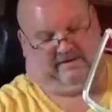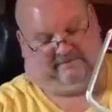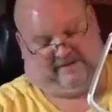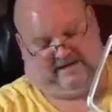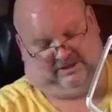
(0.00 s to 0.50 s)
our
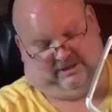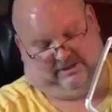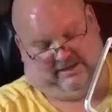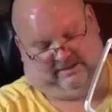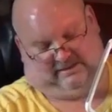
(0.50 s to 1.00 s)
flashing
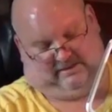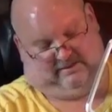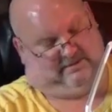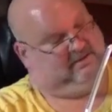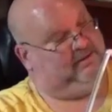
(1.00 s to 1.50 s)
lights,
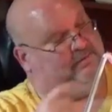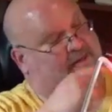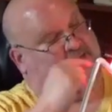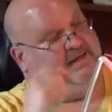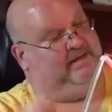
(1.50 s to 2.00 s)
the
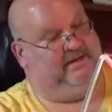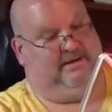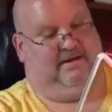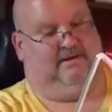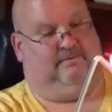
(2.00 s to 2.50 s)
green
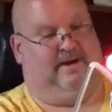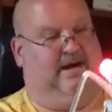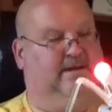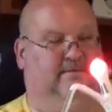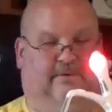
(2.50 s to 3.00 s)
and the
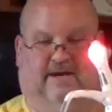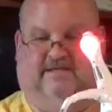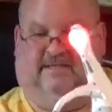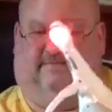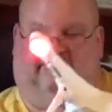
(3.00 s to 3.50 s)
red. The red
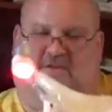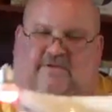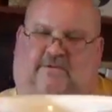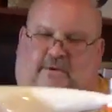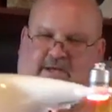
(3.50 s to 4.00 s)
is in the front,
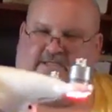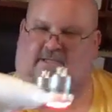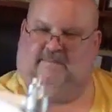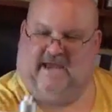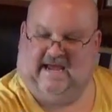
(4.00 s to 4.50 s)
the green is in
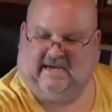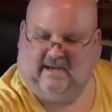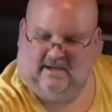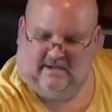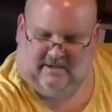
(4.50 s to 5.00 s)
the back.
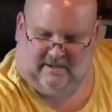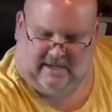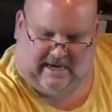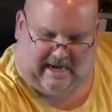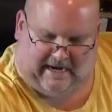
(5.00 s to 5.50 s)

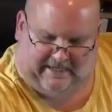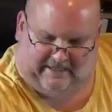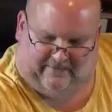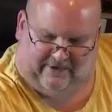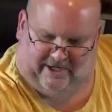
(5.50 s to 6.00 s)
I
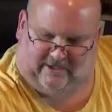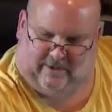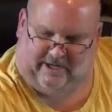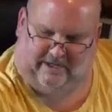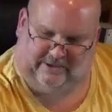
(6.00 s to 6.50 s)
never did
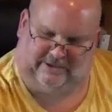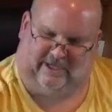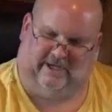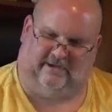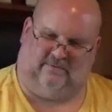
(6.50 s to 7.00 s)
quite
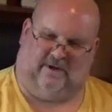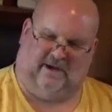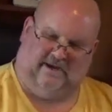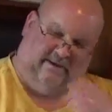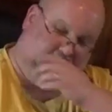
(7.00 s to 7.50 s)
understand
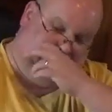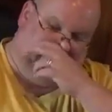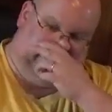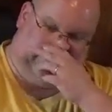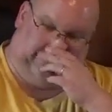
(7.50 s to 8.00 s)
why
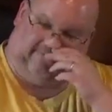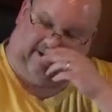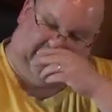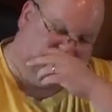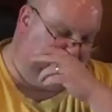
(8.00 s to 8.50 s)
red is in the
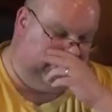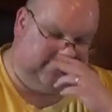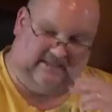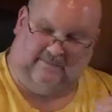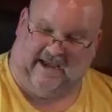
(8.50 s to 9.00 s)
front and the green is
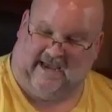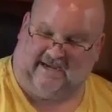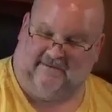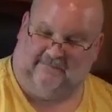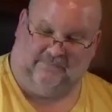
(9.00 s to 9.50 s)
in the
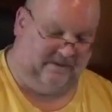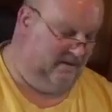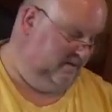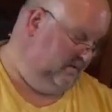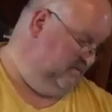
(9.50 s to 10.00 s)
back,
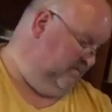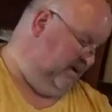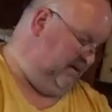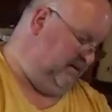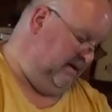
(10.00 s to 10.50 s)

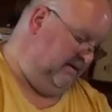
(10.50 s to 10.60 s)
but